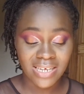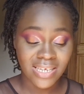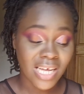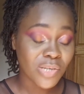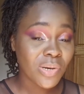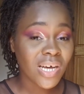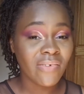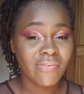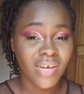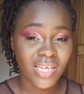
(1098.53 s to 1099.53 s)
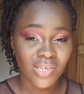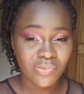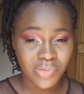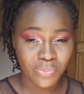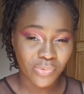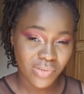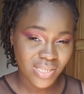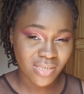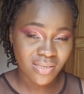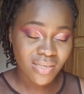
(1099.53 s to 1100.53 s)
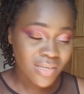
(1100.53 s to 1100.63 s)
and I don't have an adequate bronzer.